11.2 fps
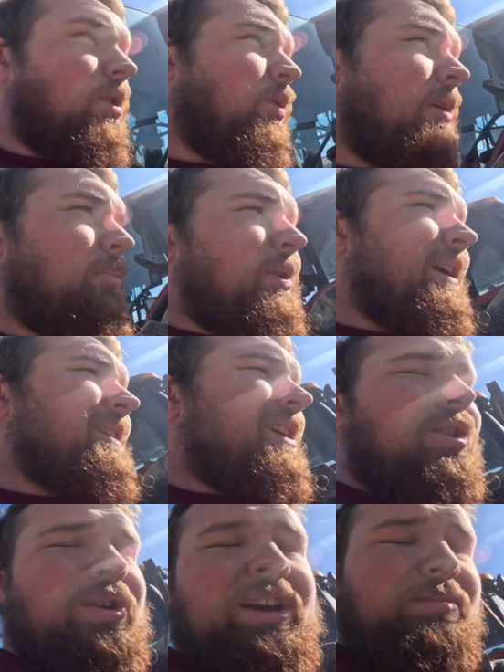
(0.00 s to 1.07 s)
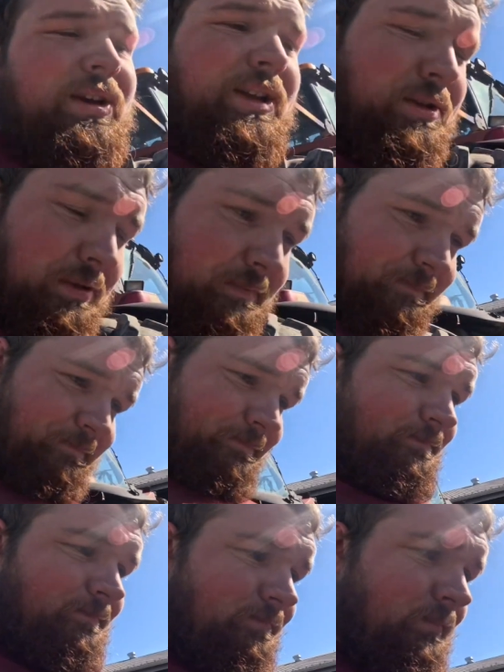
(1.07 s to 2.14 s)
what planting green means
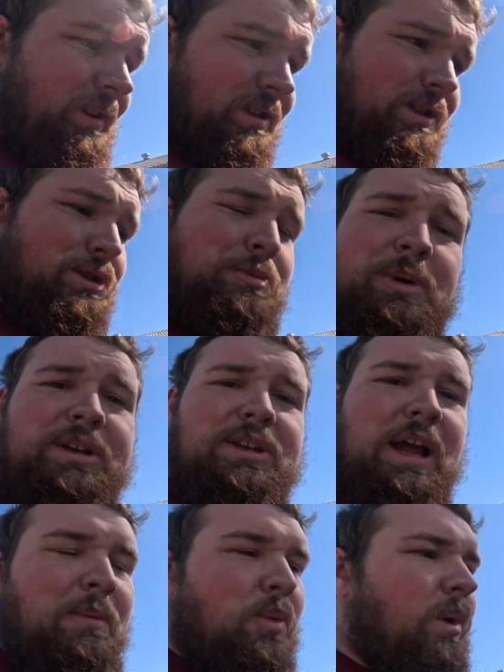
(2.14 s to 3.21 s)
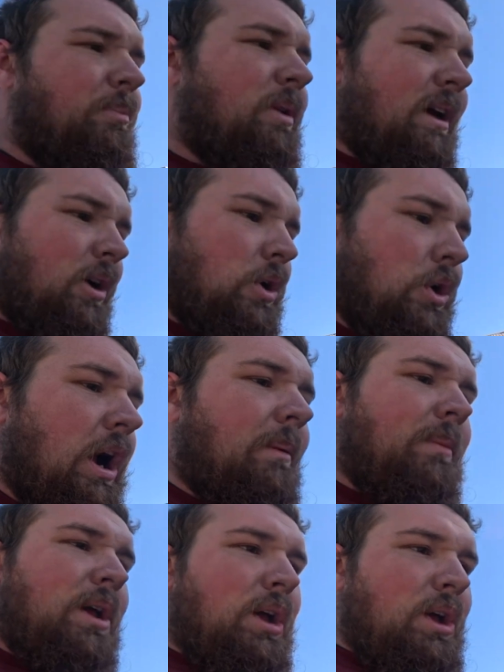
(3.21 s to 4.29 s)
is in the springtime when we plant our crop,
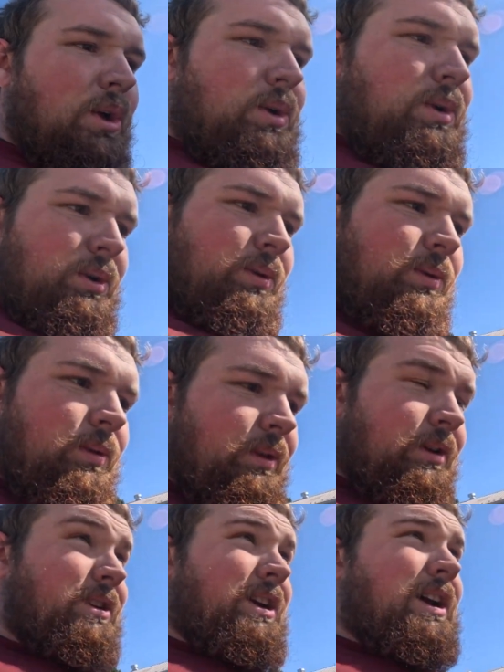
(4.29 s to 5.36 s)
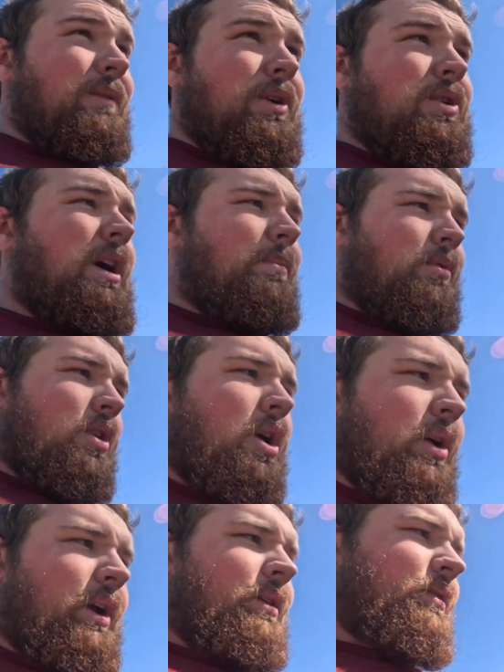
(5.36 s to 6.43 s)
there's a cover crop
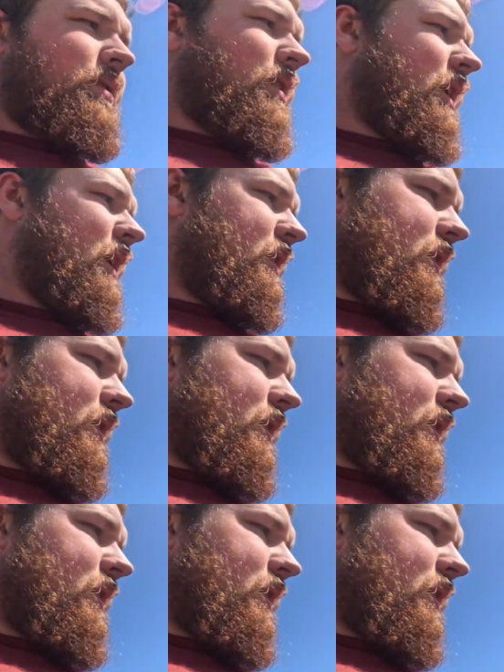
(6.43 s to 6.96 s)
growing, not